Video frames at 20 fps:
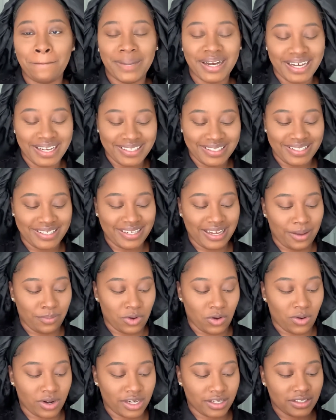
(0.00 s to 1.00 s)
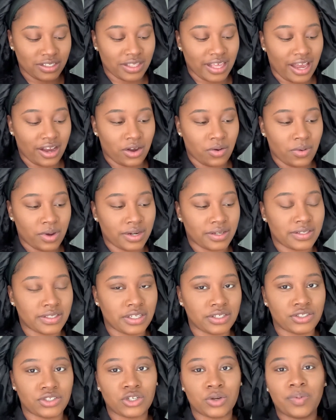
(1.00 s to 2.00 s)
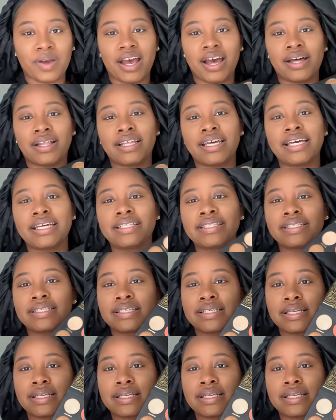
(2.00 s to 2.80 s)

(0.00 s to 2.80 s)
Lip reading: But I'm going into that quintessential palette,